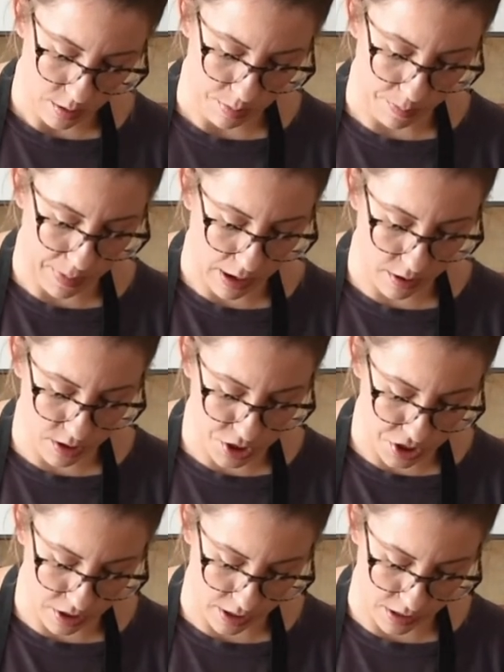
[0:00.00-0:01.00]
but powdered
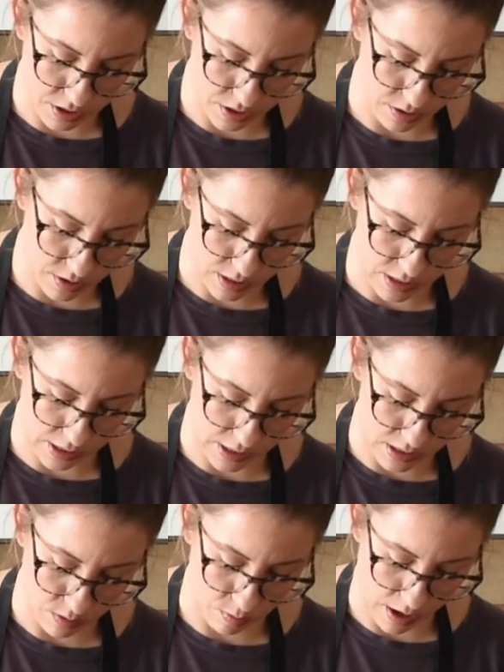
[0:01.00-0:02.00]
sugar, as soon as it
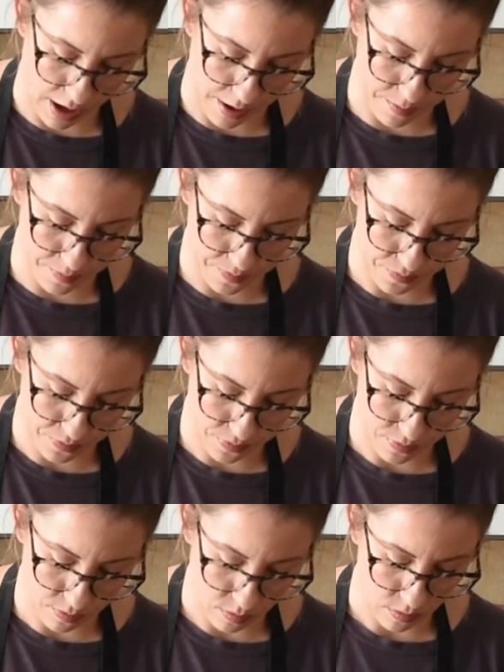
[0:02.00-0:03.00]
gets wet,
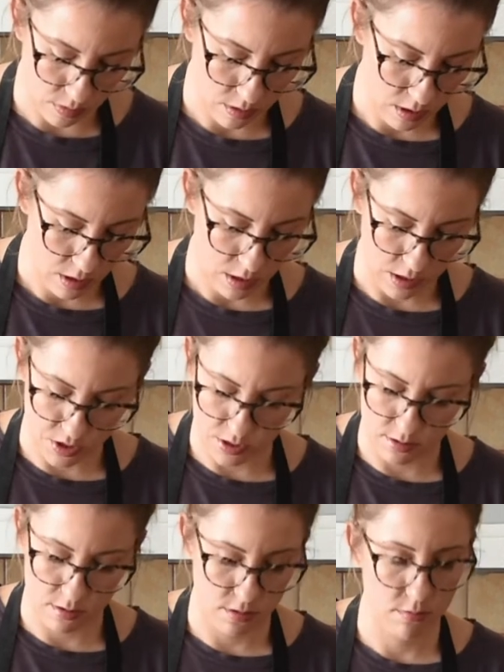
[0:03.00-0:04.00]
it
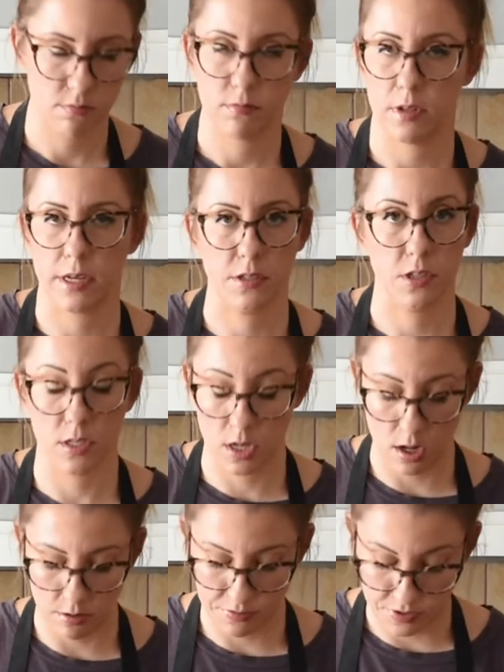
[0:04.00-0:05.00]
just like
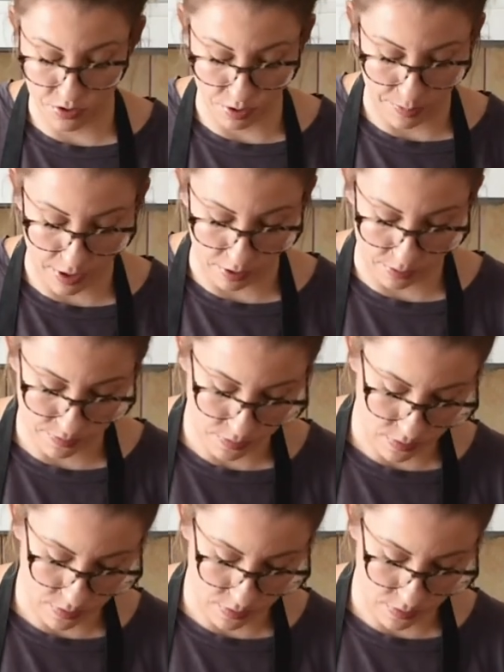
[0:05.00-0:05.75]
dissolves into a puddle.